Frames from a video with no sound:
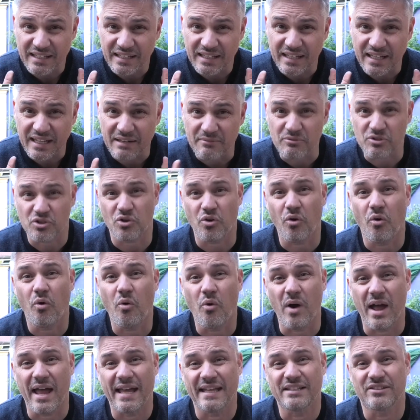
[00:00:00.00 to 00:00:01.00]
it was
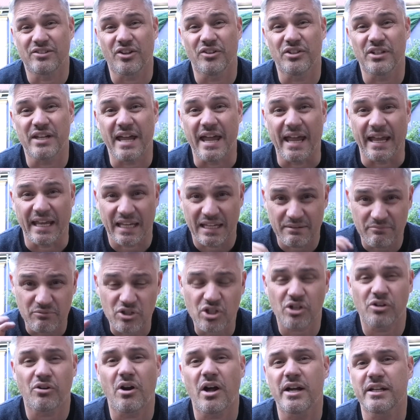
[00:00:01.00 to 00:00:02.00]
all hands on deck. It
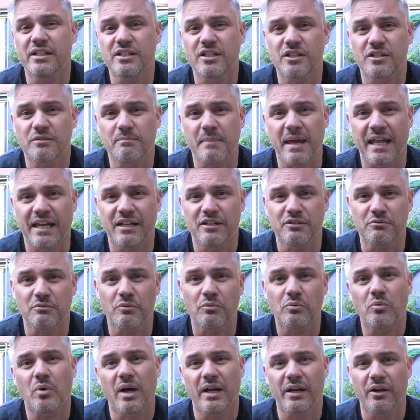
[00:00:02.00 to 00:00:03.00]
was crisis
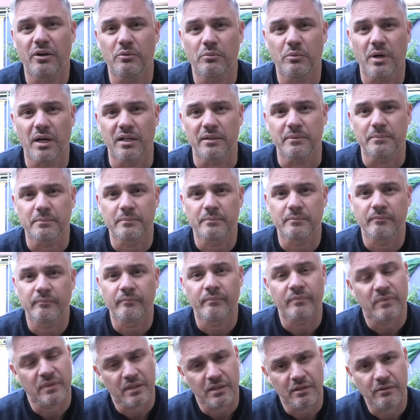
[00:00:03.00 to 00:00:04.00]
management 101.
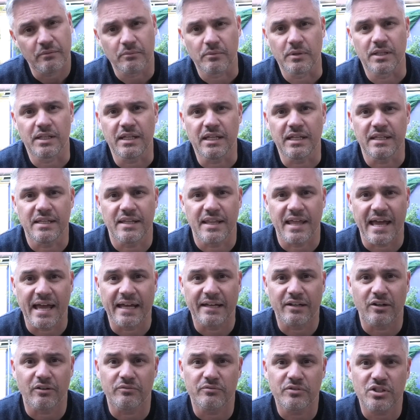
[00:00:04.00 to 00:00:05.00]
Within
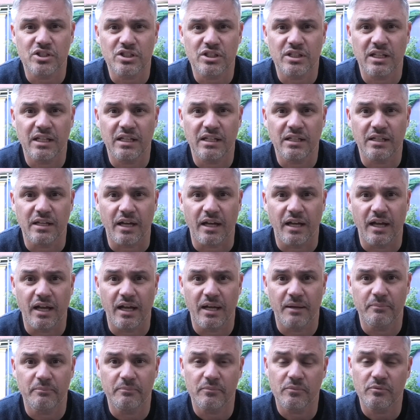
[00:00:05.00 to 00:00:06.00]
that, obviously,
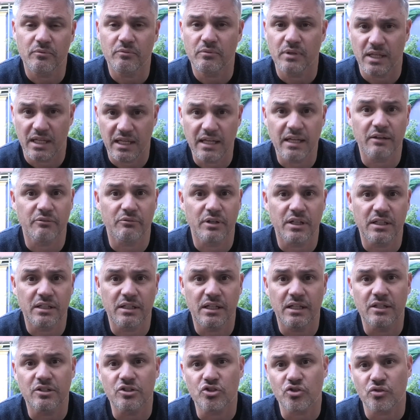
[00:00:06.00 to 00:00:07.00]
here
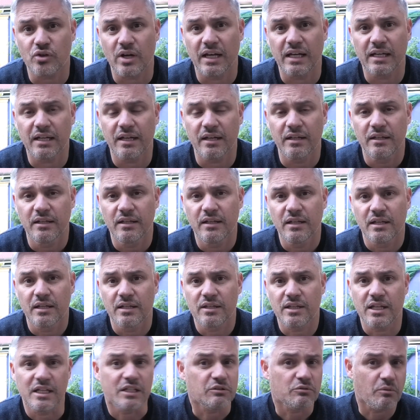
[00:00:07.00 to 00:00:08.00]
in Australia,
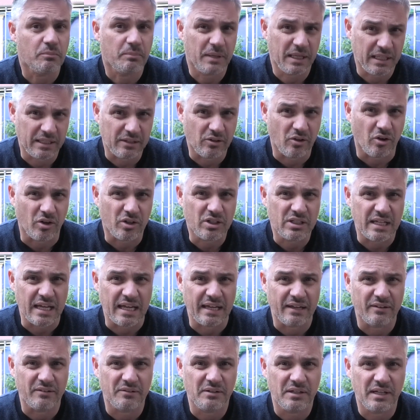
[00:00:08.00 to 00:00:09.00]
things were being locked
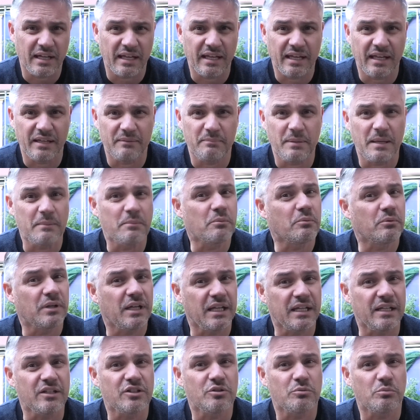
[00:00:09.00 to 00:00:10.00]
down and people were
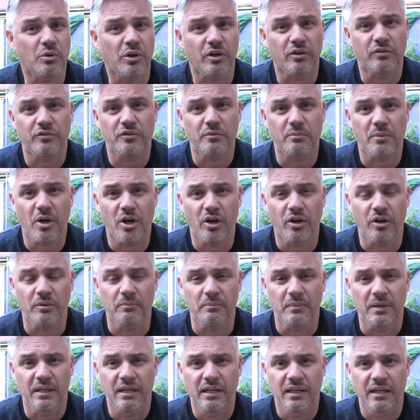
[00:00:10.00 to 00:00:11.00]
needing to work from home.
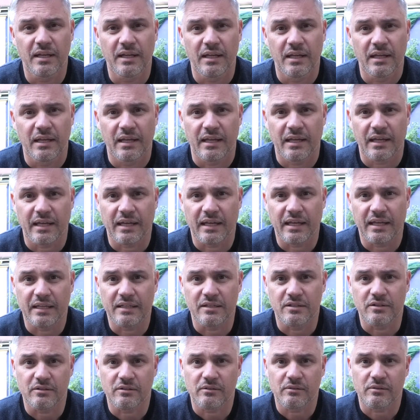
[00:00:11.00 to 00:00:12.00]

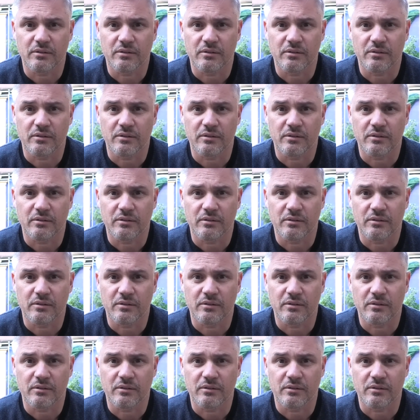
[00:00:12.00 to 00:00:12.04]
And